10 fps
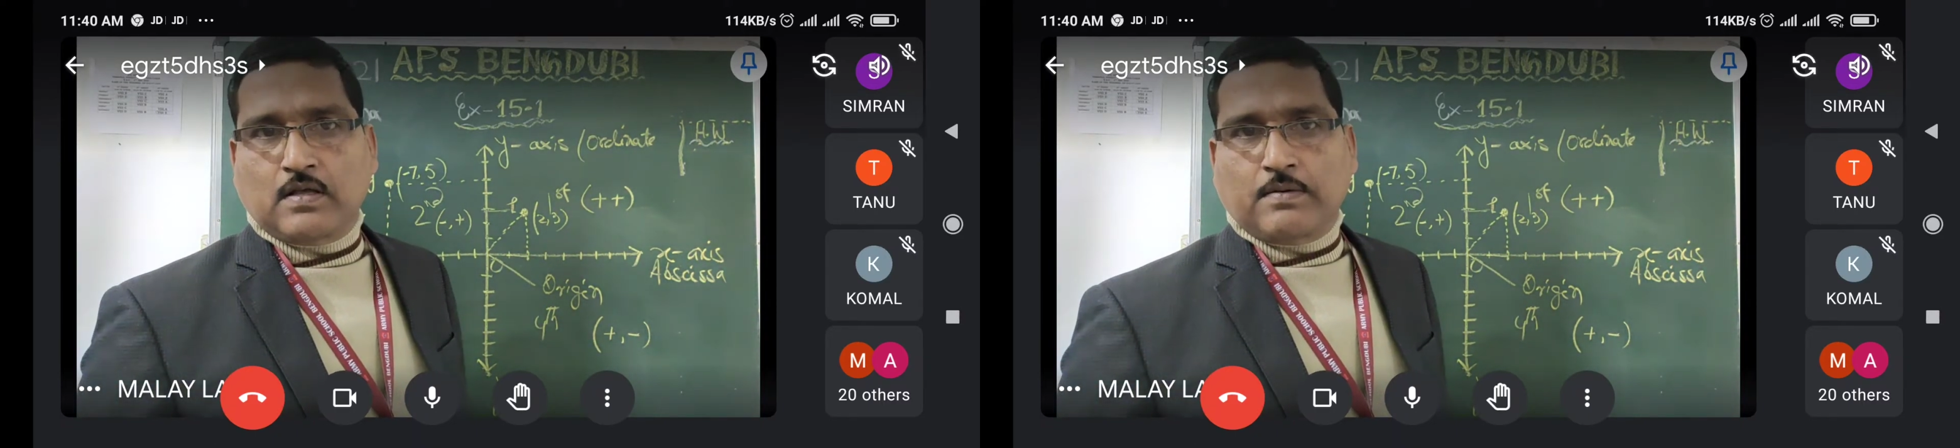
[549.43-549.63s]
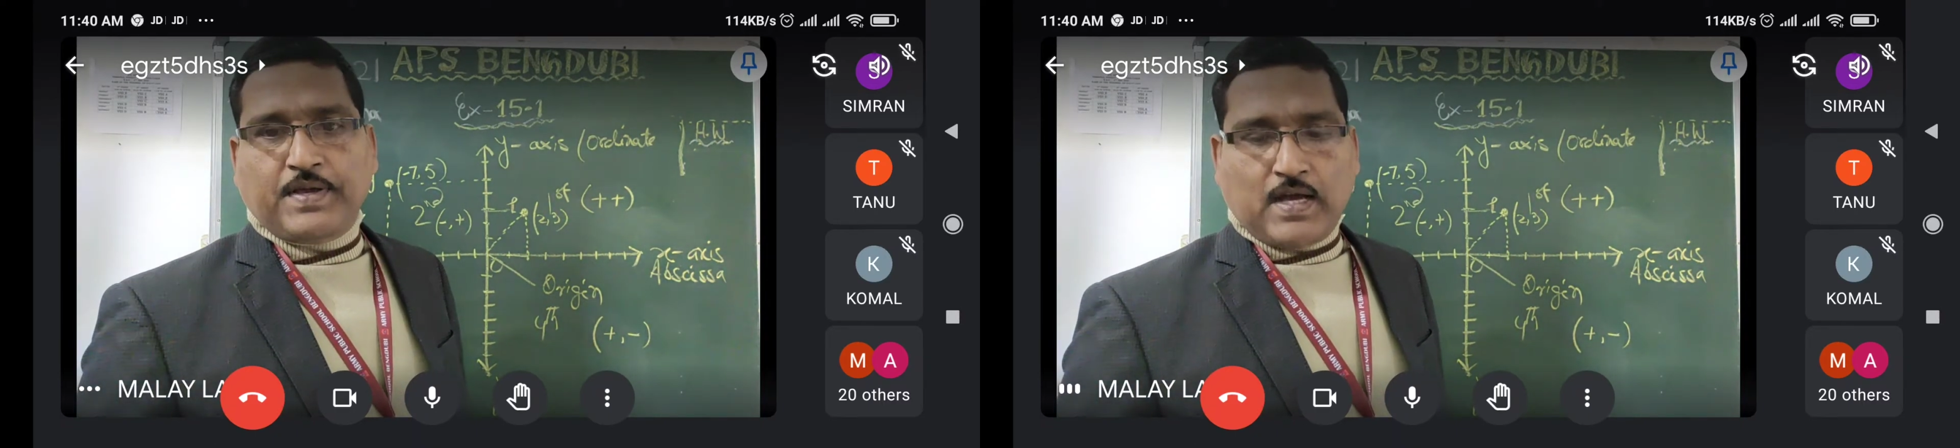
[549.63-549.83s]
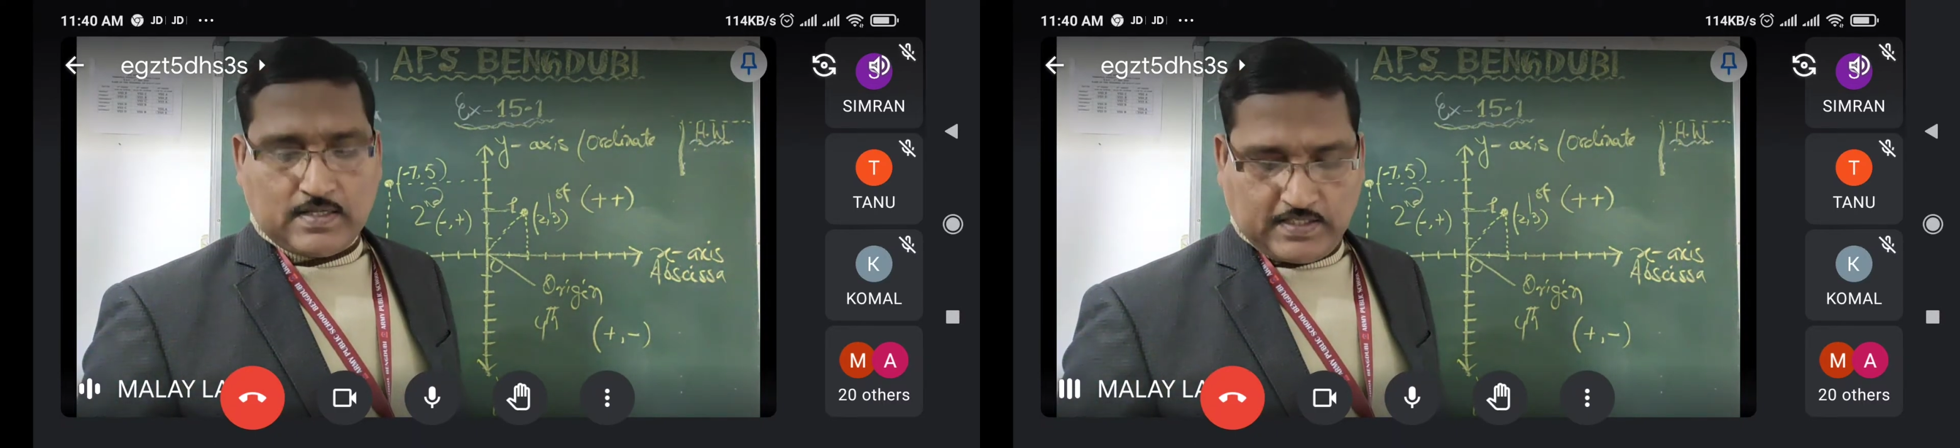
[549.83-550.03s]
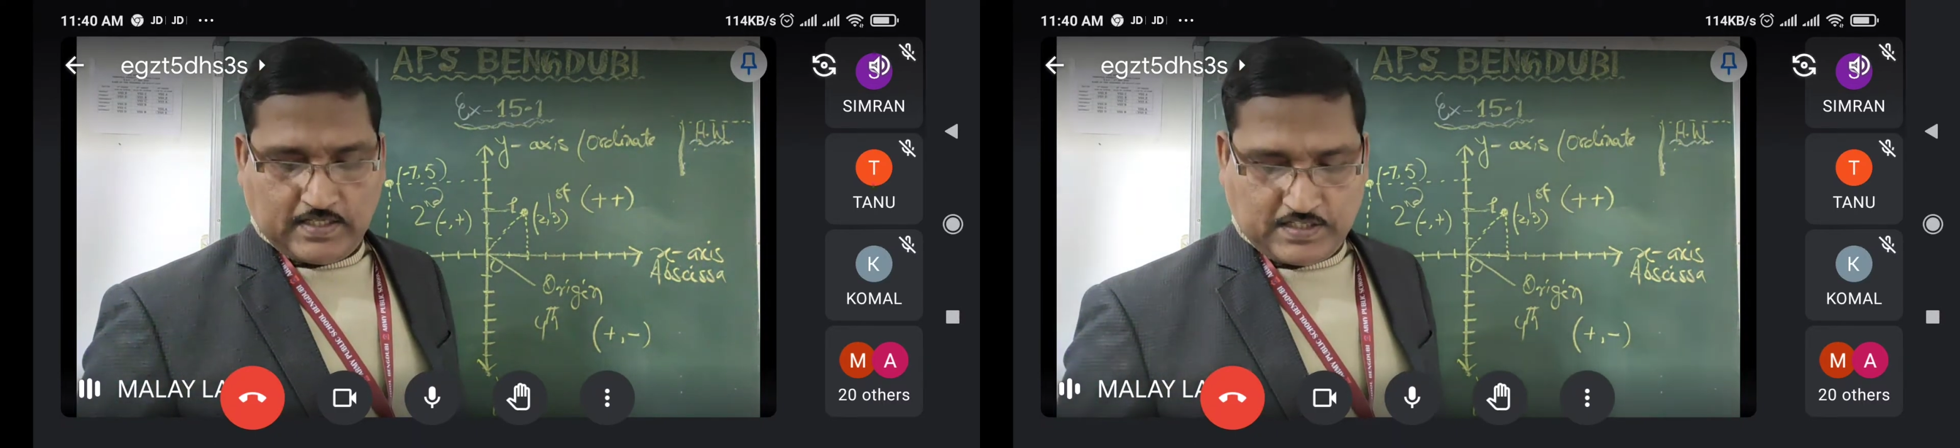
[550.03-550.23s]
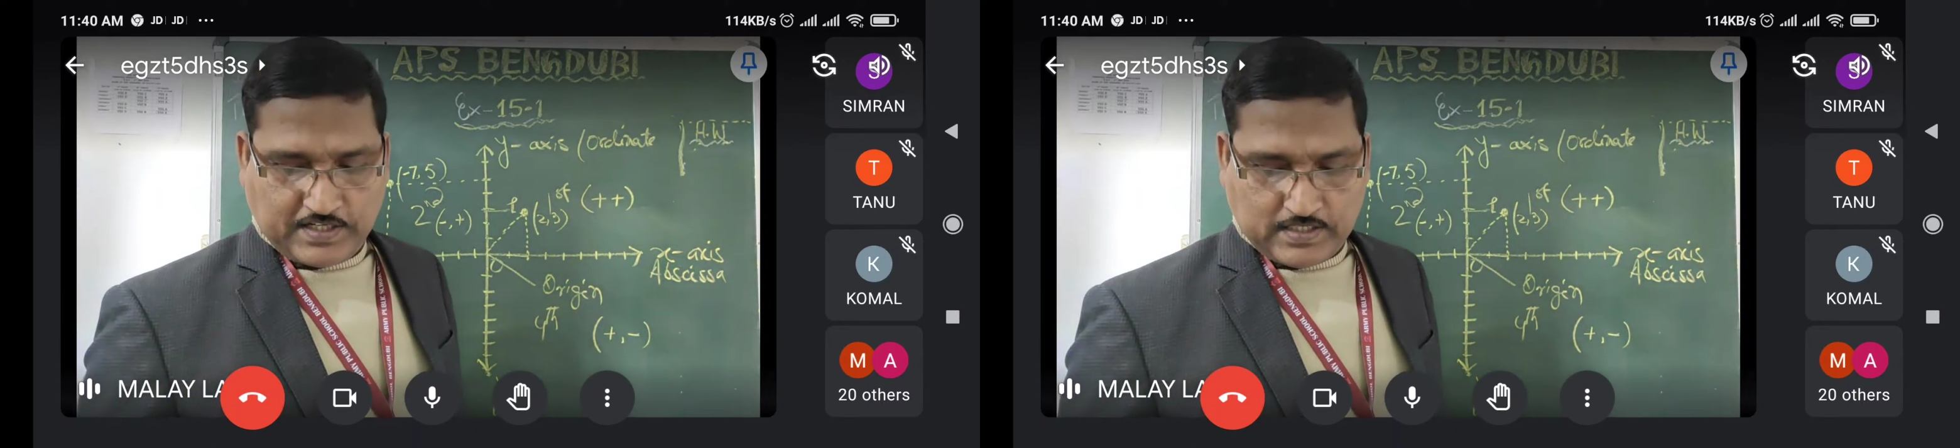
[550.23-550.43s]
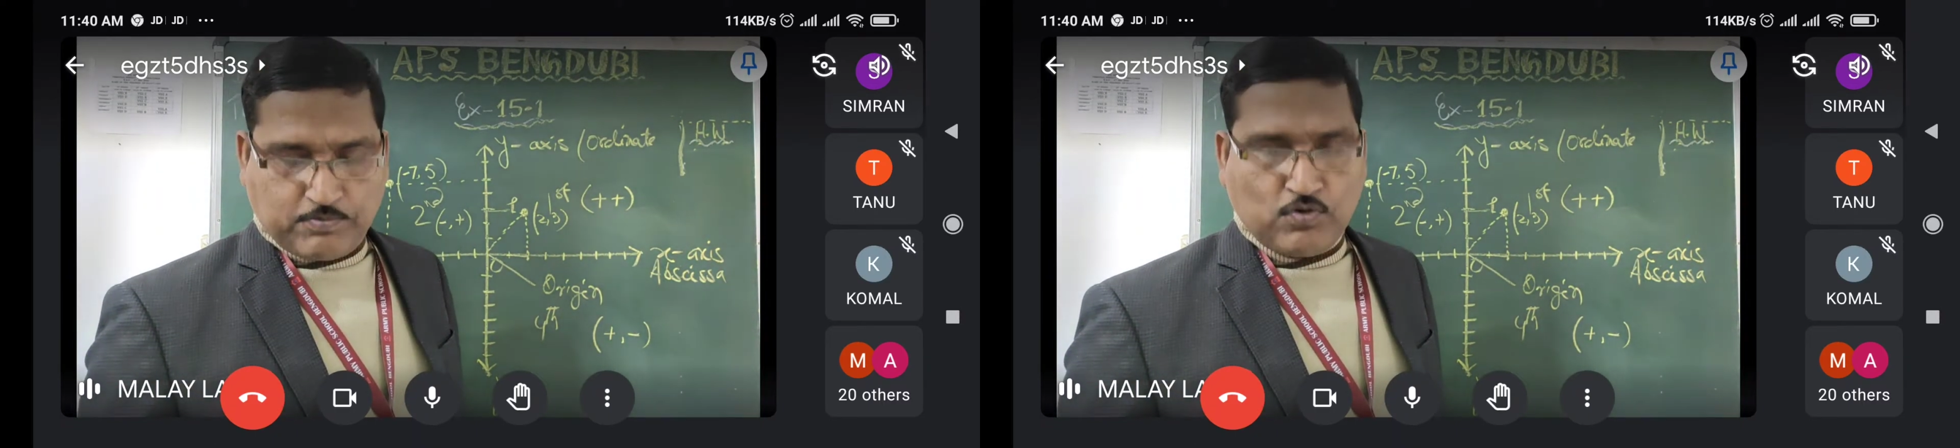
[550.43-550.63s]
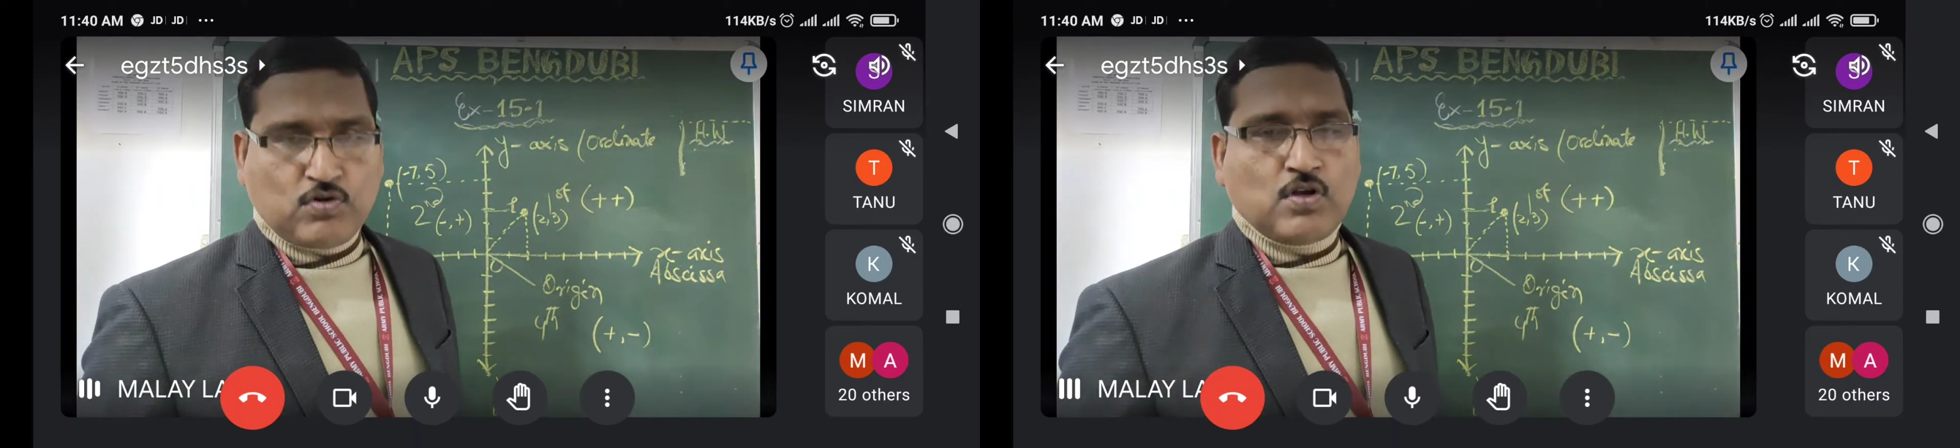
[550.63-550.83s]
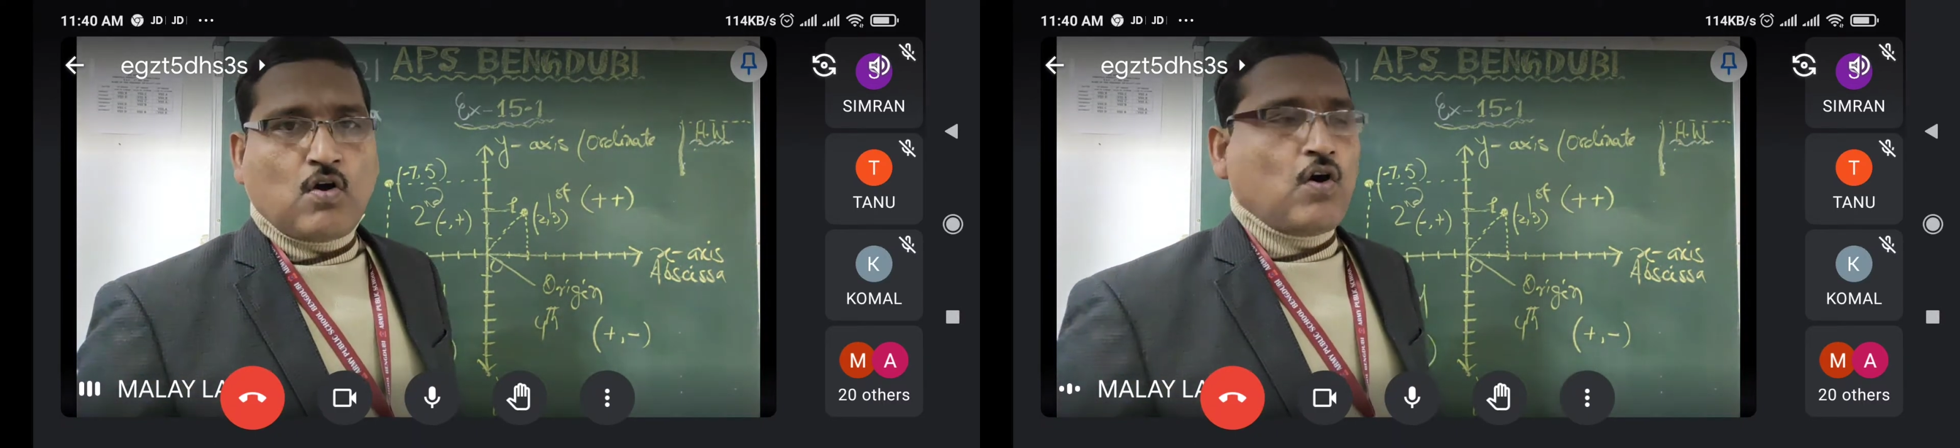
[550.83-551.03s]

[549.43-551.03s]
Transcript: because in a textbook